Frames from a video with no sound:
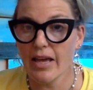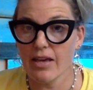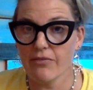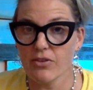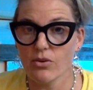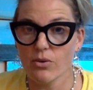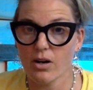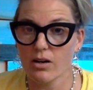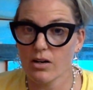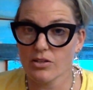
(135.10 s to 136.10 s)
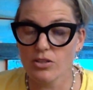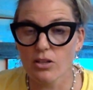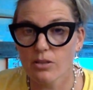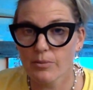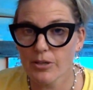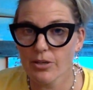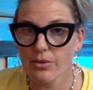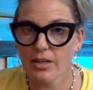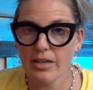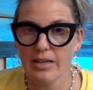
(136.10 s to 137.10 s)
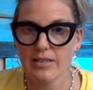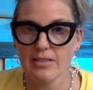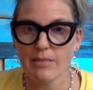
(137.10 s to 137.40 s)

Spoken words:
if you are a solopreneur and it's